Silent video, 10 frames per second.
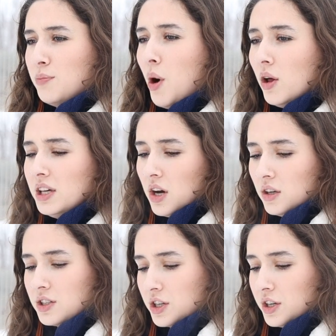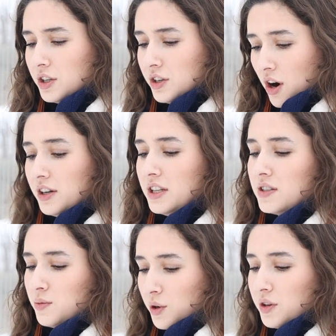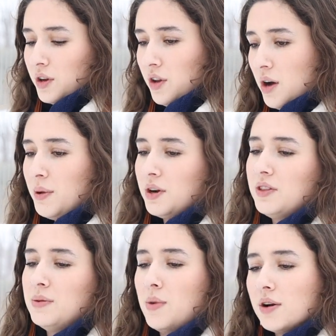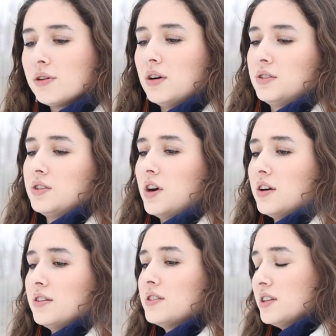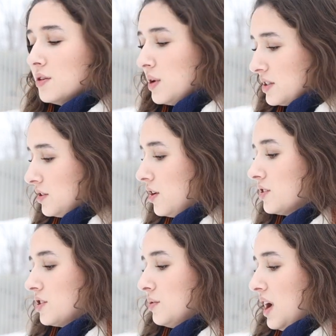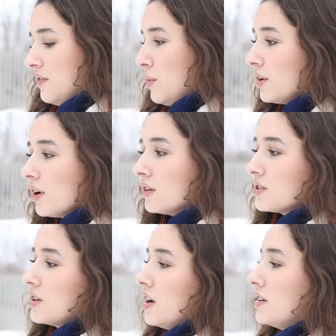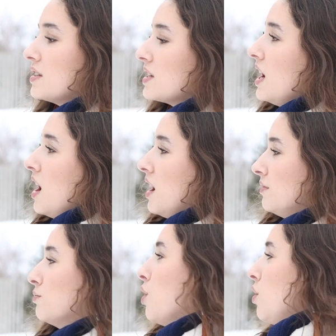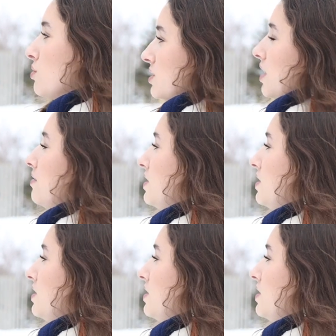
polyculture gardens work a lot better than monoculture gardens. In the Western culture, we have monoculture gardens of rows of